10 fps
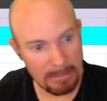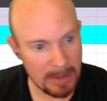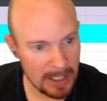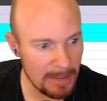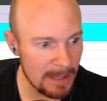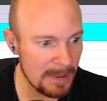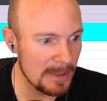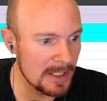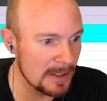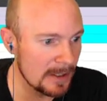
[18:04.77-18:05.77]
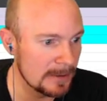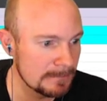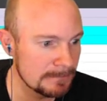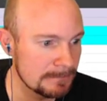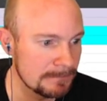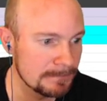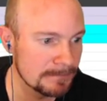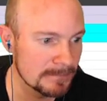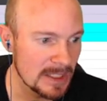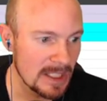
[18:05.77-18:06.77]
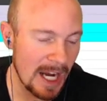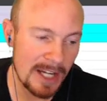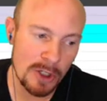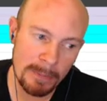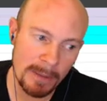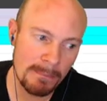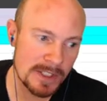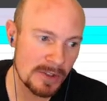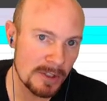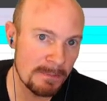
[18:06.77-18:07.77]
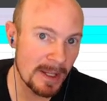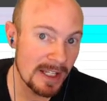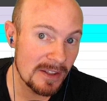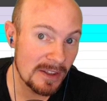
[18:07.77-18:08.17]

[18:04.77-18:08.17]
but it might be B tier. I know, but missiles. But it,